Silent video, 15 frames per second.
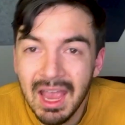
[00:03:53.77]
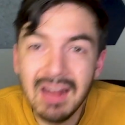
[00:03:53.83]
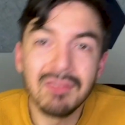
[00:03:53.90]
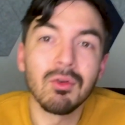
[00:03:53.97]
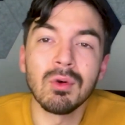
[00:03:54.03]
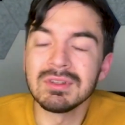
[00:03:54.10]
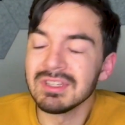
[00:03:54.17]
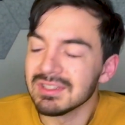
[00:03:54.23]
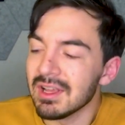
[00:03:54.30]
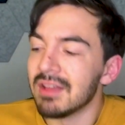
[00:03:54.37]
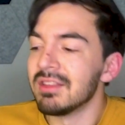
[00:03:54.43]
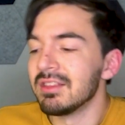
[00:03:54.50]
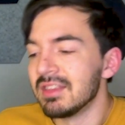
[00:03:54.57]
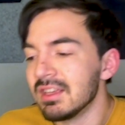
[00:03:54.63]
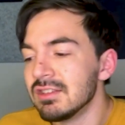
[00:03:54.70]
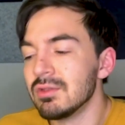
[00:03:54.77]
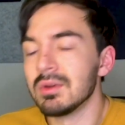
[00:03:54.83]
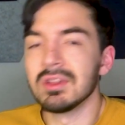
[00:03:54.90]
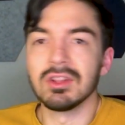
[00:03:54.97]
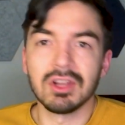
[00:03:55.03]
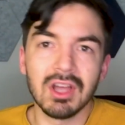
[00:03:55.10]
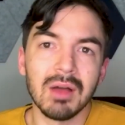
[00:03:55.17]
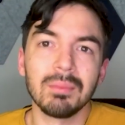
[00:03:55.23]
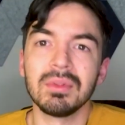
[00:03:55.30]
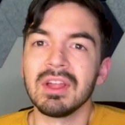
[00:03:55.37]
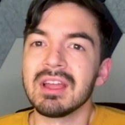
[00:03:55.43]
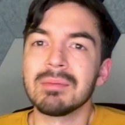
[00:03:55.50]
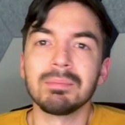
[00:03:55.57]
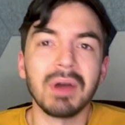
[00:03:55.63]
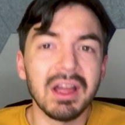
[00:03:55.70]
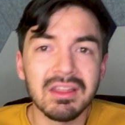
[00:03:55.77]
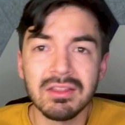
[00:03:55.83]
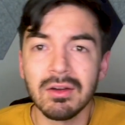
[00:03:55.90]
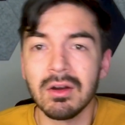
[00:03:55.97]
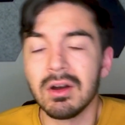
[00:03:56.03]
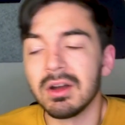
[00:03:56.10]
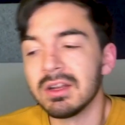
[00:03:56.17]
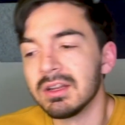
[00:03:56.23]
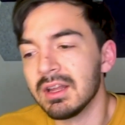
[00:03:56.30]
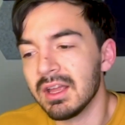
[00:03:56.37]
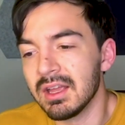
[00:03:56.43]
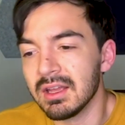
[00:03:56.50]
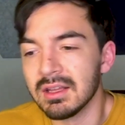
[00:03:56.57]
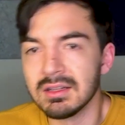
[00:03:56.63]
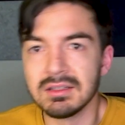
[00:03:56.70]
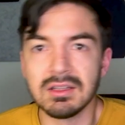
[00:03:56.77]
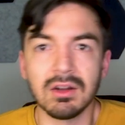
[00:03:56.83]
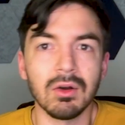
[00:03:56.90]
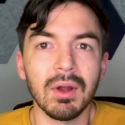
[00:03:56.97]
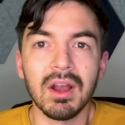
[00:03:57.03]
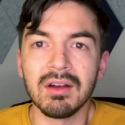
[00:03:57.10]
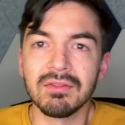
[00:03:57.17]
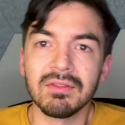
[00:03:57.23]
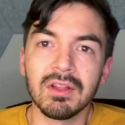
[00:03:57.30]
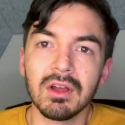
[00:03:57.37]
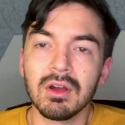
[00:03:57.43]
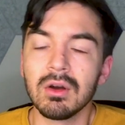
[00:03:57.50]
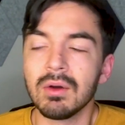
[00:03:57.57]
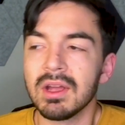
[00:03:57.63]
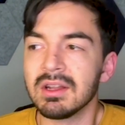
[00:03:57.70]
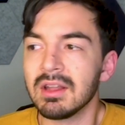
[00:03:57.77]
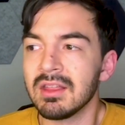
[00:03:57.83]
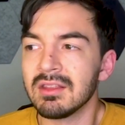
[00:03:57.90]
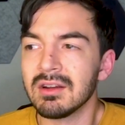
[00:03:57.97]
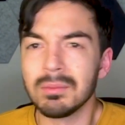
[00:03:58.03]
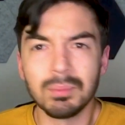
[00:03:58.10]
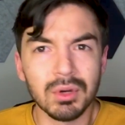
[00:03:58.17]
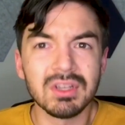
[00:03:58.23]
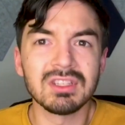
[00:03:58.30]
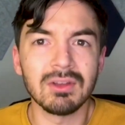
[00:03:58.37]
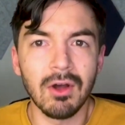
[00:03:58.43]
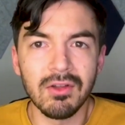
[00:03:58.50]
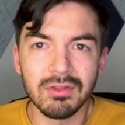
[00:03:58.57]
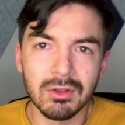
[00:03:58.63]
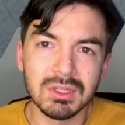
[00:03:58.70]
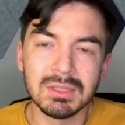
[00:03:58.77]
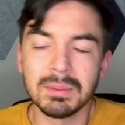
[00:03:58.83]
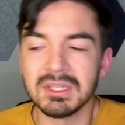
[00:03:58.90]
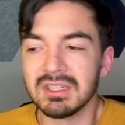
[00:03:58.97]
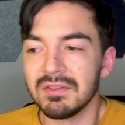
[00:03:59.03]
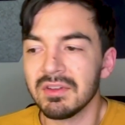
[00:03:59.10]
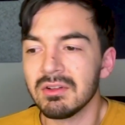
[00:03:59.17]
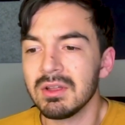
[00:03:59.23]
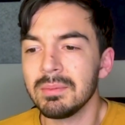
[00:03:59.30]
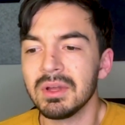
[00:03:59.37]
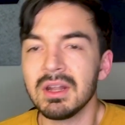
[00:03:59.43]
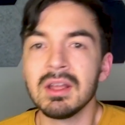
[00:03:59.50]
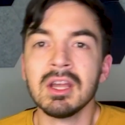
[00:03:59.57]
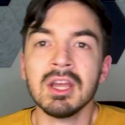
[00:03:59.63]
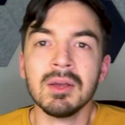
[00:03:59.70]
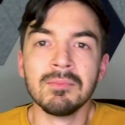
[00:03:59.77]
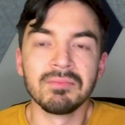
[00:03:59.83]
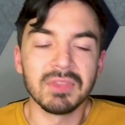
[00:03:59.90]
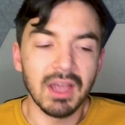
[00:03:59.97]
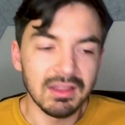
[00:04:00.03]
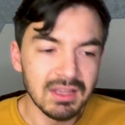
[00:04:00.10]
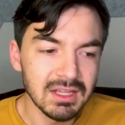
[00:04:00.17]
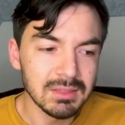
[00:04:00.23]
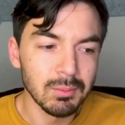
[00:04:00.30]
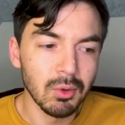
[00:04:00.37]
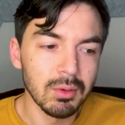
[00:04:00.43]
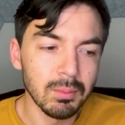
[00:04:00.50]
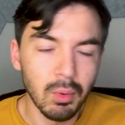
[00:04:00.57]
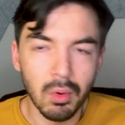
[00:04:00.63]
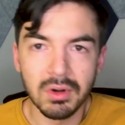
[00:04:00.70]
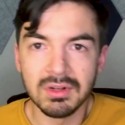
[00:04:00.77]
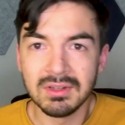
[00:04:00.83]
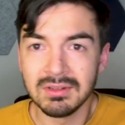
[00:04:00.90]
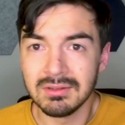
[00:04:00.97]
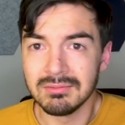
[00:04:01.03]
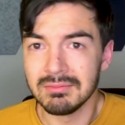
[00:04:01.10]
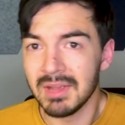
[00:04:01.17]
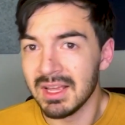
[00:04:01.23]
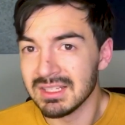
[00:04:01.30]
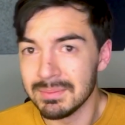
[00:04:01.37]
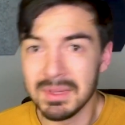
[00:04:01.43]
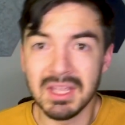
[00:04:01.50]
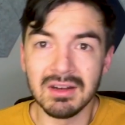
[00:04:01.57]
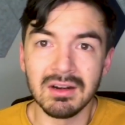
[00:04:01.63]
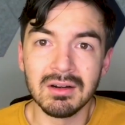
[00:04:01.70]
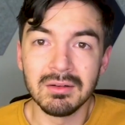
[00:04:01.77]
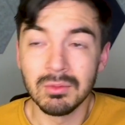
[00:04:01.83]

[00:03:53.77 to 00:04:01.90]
And of course, there's other things you can look up like Python and, you know, Airflow, and there are books on those specifically. But I think it's more important as a beginner.